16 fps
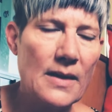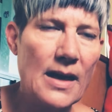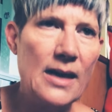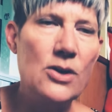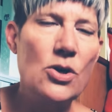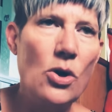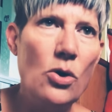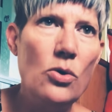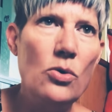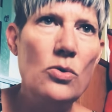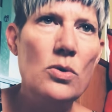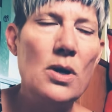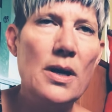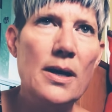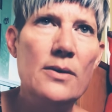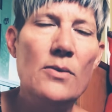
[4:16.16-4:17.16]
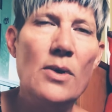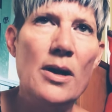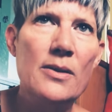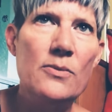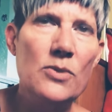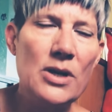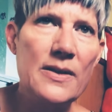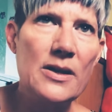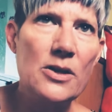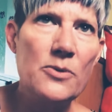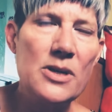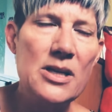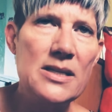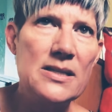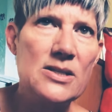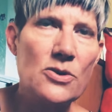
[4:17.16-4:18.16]
I really think we
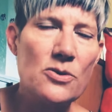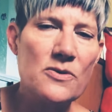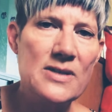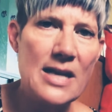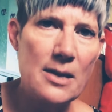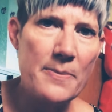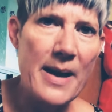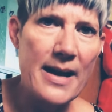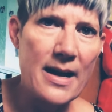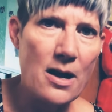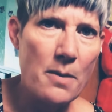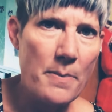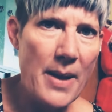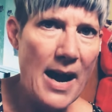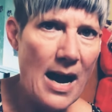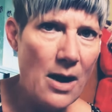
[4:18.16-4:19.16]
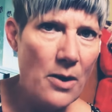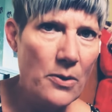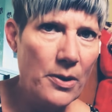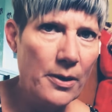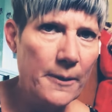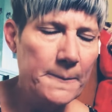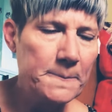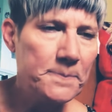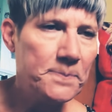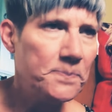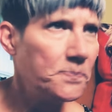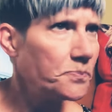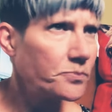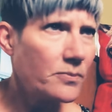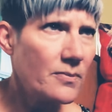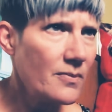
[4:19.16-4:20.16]
need to sort of take back our power
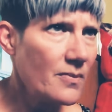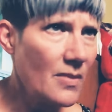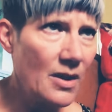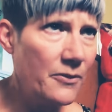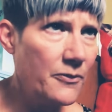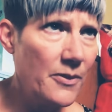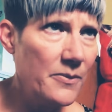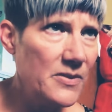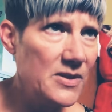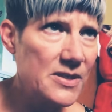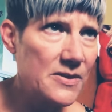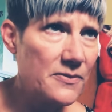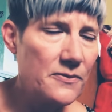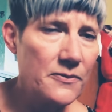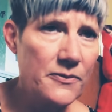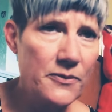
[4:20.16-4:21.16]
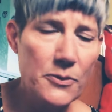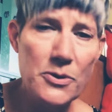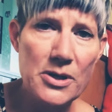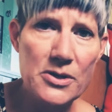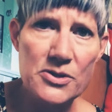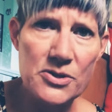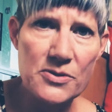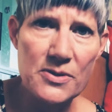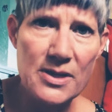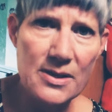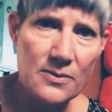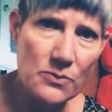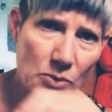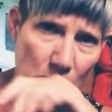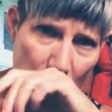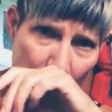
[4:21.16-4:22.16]
from this food industry,
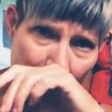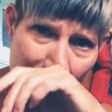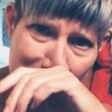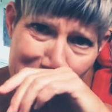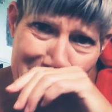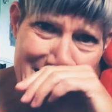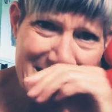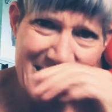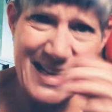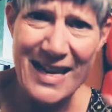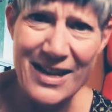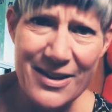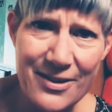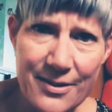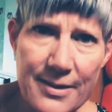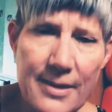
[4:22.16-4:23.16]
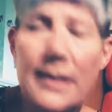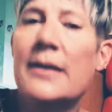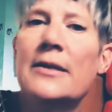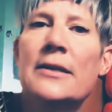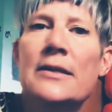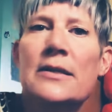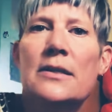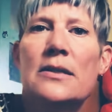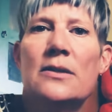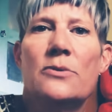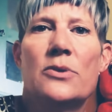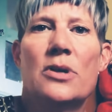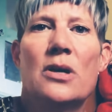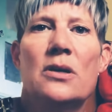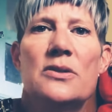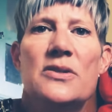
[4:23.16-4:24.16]
and we're all scared.
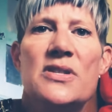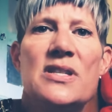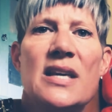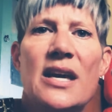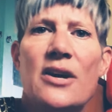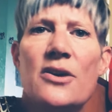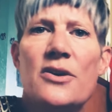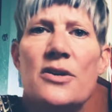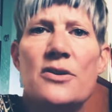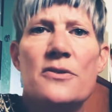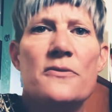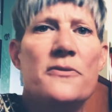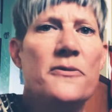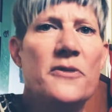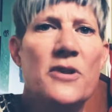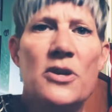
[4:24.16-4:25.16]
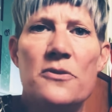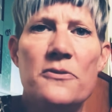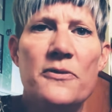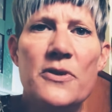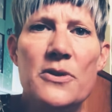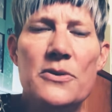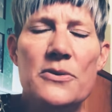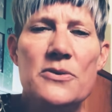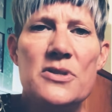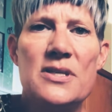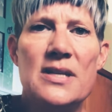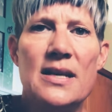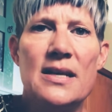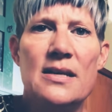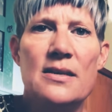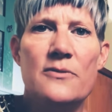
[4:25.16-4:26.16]
We're all scared and confused,
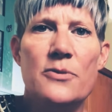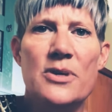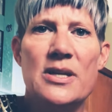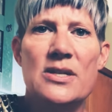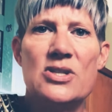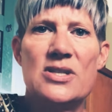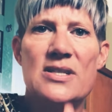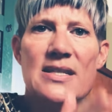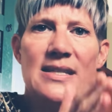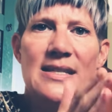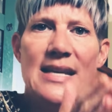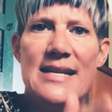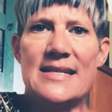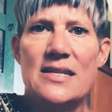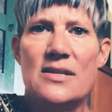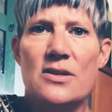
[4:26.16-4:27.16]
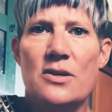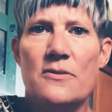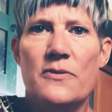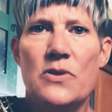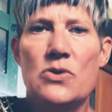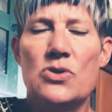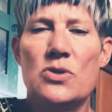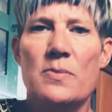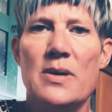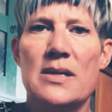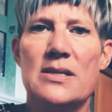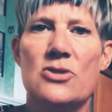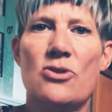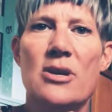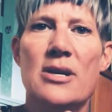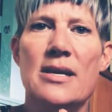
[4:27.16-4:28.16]
and if we can just lessen the confusion by
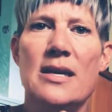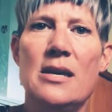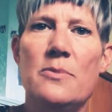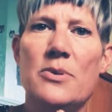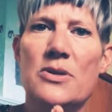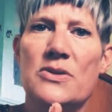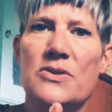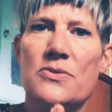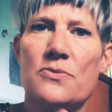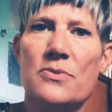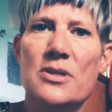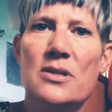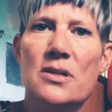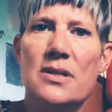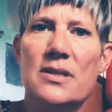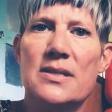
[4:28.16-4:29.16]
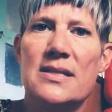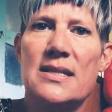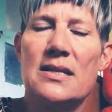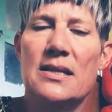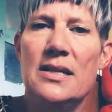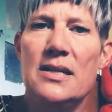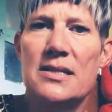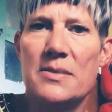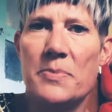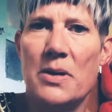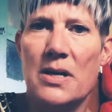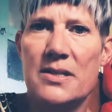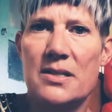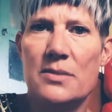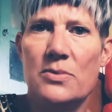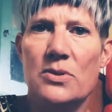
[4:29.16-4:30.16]
trying to keep it as real and as clean as
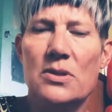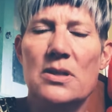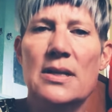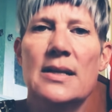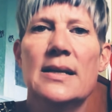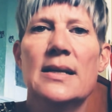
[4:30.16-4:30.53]
possible,